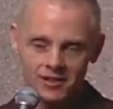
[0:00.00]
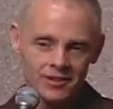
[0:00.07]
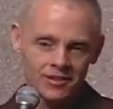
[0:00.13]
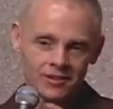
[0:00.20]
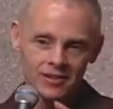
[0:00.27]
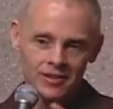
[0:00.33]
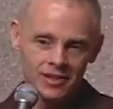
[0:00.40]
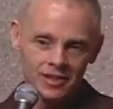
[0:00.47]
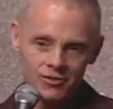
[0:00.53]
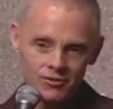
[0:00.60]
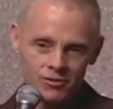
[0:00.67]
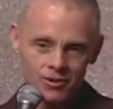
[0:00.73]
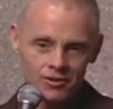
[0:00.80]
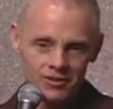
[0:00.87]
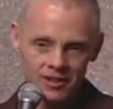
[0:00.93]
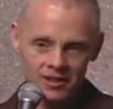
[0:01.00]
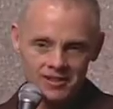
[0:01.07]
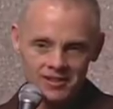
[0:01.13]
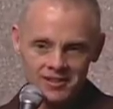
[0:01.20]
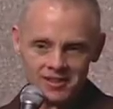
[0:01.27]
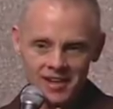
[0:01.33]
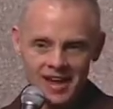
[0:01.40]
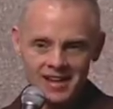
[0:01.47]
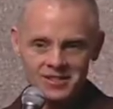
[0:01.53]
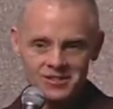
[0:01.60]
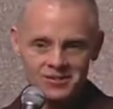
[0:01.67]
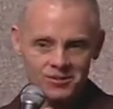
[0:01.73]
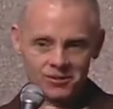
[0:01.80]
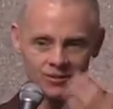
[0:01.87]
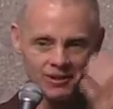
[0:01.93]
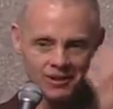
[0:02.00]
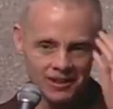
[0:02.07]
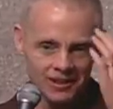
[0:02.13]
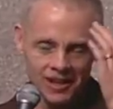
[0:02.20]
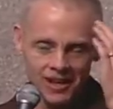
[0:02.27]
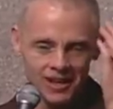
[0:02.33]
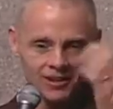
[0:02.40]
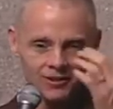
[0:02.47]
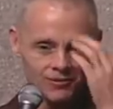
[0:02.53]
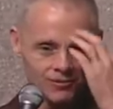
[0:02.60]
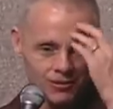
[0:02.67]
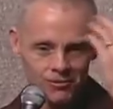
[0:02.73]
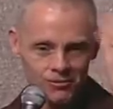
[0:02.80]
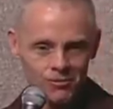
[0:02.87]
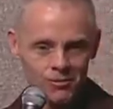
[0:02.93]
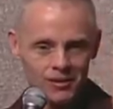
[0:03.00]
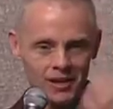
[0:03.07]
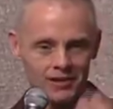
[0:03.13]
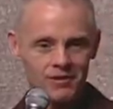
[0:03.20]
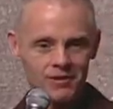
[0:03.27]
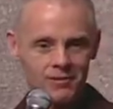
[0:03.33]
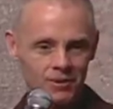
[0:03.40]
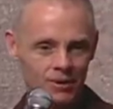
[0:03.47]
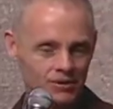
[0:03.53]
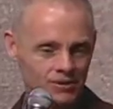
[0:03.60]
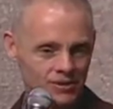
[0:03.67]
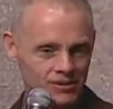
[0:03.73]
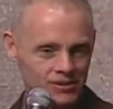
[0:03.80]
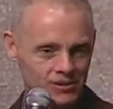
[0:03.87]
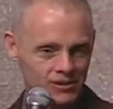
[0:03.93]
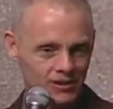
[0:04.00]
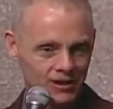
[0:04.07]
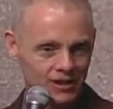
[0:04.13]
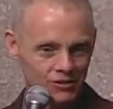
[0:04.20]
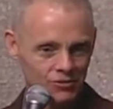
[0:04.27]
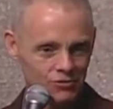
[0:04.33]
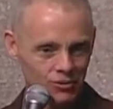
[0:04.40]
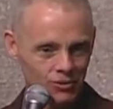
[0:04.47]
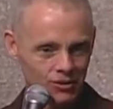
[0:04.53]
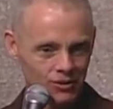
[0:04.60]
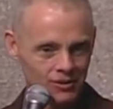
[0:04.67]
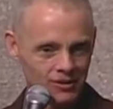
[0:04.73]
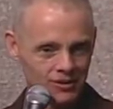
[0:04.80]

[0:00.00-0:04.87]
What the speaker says: looking for success or love or whatever the person is looking for.